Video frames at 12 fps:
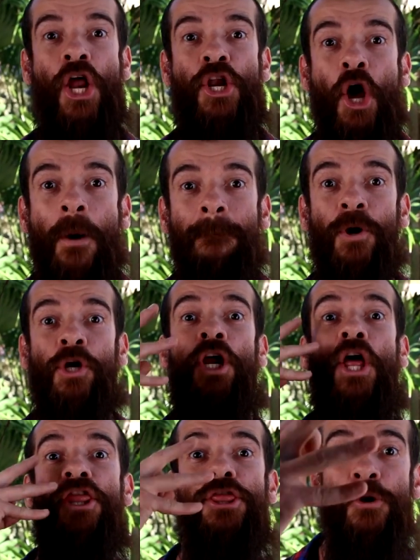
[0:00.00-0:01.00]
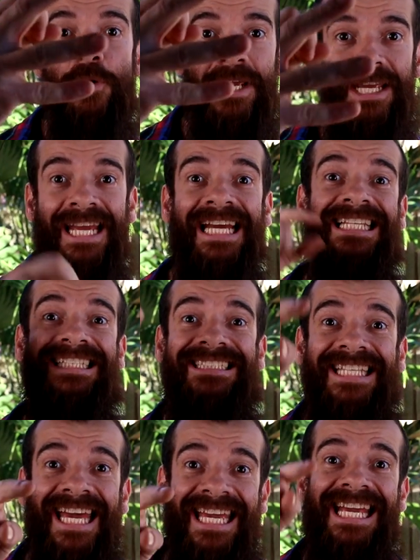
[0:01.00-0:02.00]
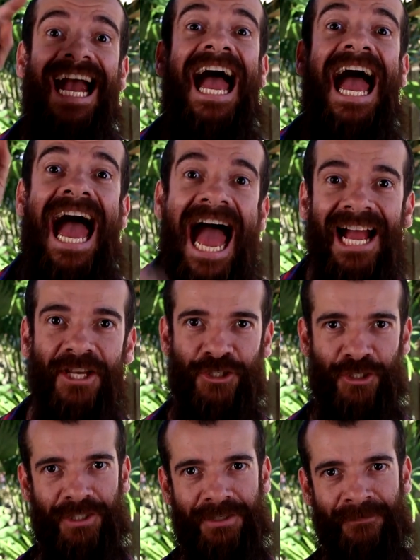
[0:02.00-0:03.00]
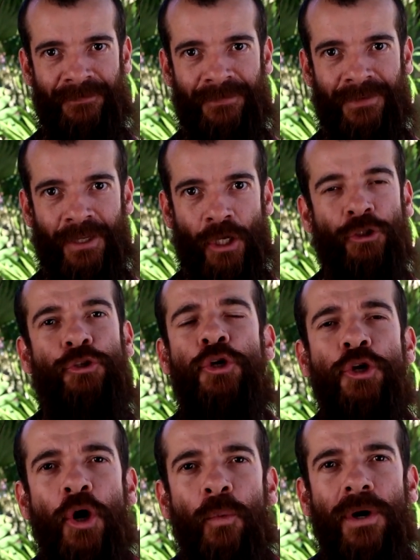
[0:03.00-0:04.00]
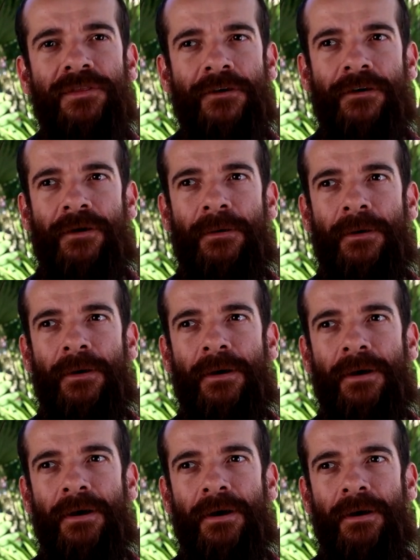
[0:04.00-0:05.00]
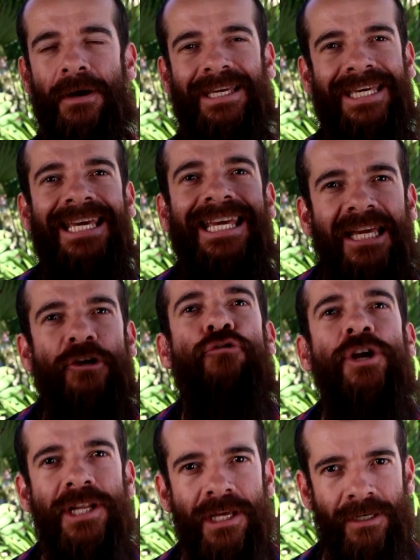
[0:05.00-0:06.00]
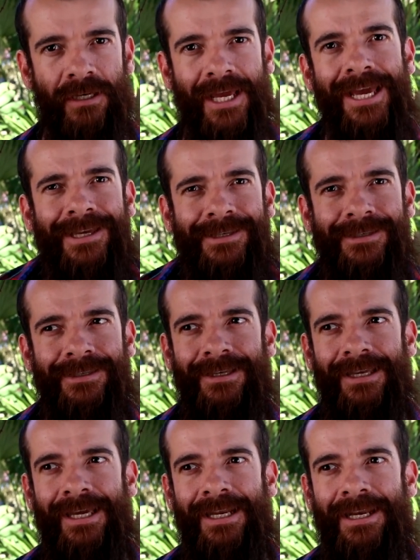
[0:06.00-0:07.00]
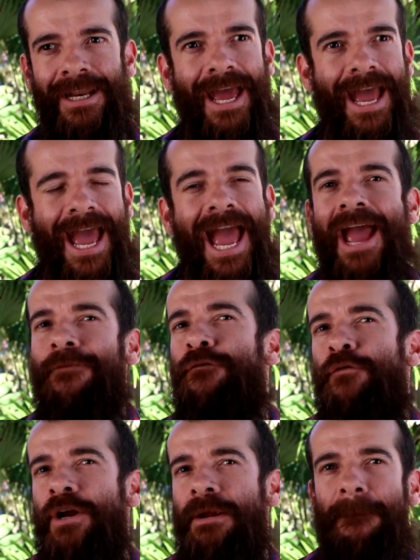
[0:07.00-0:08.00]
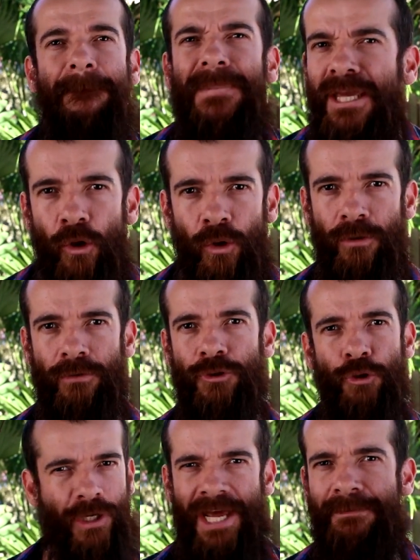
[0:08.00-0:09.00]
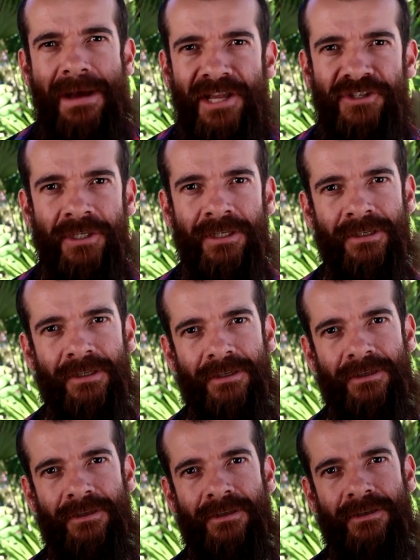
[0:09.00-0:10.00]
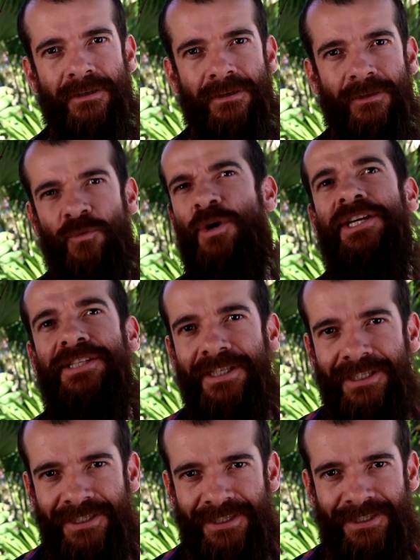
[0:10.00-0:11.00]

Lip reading: Number three, take action. Do you know what the key ingredient is in every meal you can imagine? What is it?